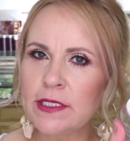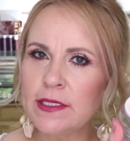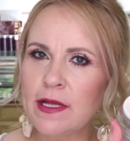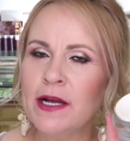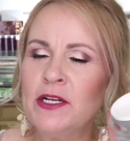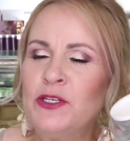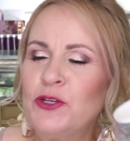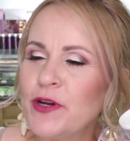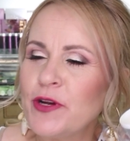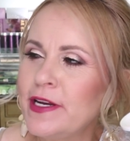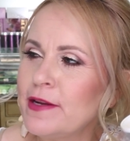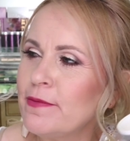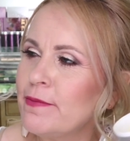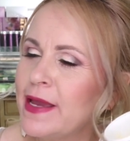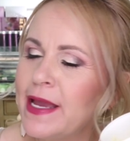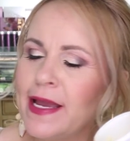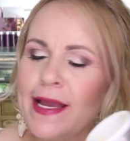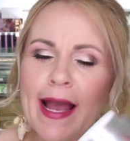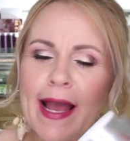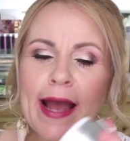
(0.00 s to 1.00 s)
laundry to
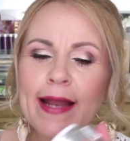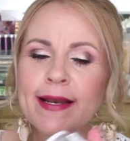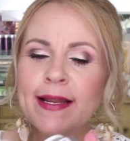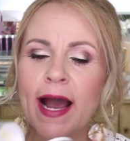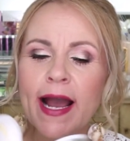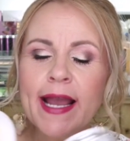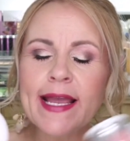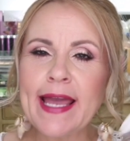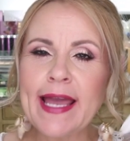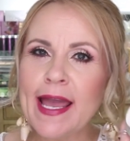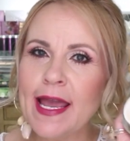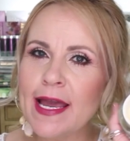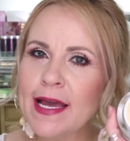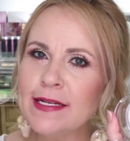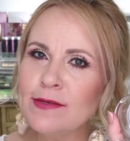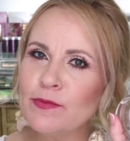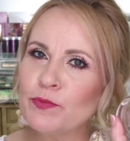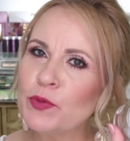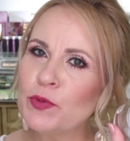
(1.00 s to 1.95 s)
me and I can't